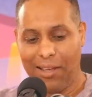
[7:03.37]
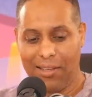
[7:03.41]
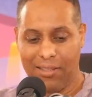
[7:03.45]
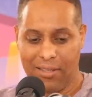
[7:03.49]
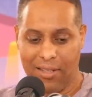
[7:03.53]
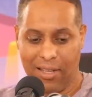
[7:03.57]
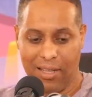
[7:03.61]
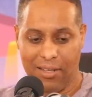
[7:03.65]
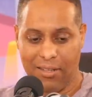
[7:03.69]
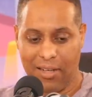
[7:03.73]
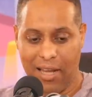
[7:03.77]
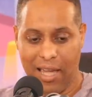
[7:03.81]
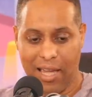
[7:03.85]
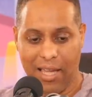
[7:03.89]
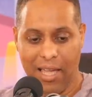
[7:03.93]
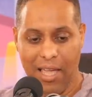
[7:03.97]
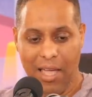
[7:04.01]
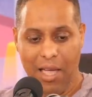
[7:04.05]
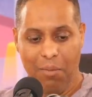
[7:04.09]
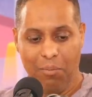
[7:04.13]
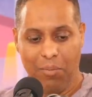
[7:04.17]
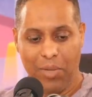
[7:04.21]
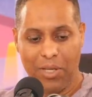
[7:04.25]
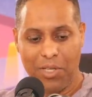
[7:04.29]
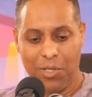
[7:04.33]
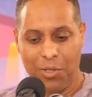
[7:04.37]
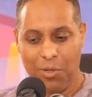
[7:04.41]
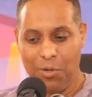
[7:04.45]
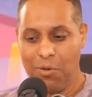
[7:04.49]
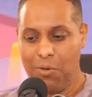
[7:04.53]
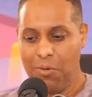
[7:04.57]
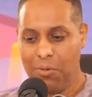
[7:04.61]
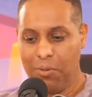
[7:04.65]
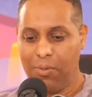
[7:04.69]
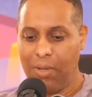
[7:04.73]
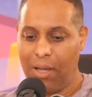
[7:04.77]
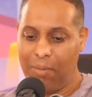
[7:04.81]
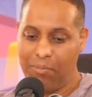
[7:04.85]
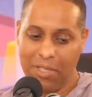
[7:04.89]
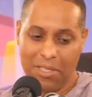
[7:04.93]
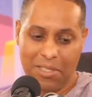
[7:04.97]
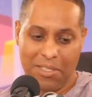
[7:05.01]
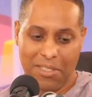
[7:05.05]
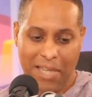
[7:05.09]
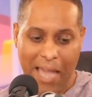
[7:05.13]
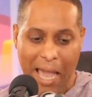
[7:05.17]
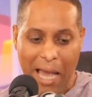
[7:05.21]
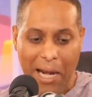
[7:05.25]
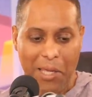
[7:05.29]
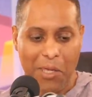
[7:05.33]
No. It's like, but you, I'm
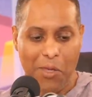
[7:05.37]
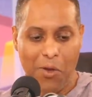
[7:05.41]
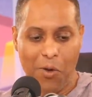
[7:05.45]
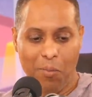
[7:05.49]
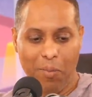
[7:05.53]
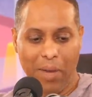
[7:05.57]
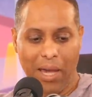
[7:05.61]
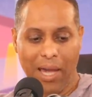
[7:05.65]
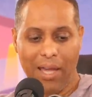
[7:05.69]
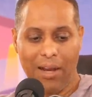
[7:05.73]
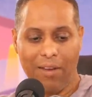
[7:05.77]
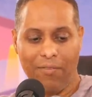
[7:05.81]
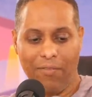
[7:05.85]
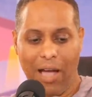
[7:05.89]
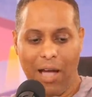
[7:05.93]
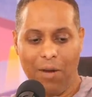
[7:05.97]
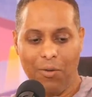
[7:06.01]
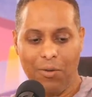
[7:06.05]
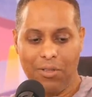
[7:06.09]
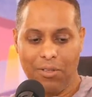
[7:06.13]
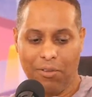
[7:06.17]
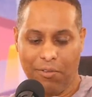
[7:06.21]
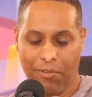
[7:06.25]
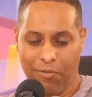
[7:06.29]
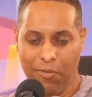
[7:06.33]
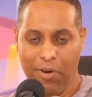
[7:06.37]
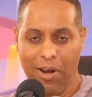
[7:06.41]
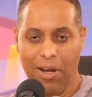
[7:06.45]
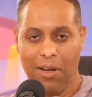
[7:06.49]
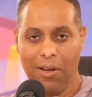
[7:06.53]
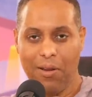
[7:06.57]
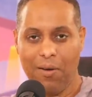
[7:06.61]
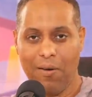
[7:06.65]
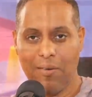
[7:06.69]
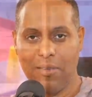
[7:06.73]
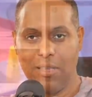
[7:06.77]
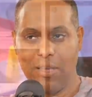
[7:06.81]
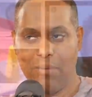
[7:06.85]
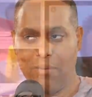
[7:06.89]
just telling you, man, if I was a friend of yours,